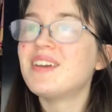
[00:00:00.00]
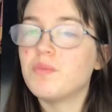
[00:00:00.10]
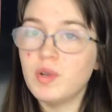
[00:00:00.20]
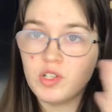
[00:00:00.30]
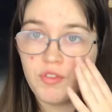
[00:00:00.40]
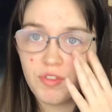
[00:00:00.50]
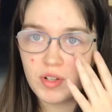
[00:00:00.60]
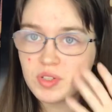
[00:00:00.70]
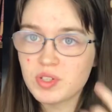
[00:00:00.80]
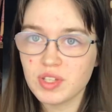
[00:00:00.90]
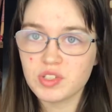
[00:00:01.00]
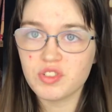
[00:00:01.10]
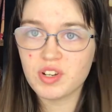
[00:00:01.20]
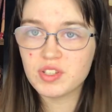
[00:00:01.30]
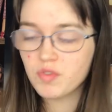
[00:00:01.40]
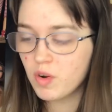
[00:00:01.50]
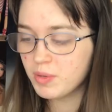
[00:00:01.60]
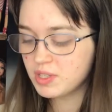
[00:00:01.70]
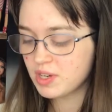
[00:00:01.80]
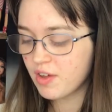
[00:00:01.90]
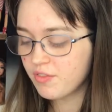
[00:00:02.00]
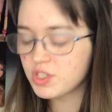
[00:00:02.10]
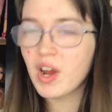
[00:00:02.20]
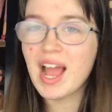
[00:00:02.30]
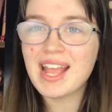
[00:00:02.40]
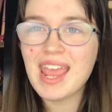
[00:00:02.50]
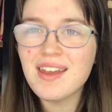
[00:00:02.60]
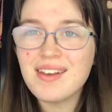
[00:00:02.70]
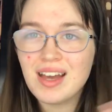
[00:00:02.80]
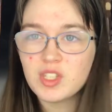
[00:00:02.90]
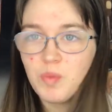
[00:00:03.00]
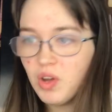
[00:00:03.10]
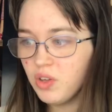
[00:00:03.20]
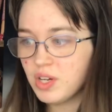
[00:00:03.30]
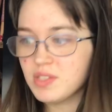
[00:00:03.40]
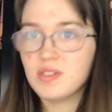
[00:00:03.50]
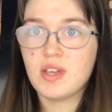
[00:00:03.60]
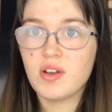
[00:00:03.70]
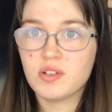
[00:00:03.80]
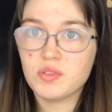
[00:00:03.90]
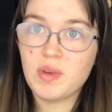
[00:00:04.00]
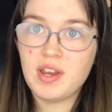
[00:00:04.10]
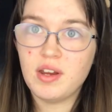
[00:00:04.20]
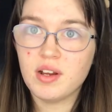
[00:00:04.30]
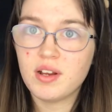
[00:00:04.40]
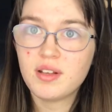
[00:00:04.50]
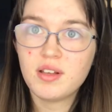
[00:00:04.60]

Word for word: when she first gets to transform and stuff. Sorry, I can't not spoiler because this character is right here.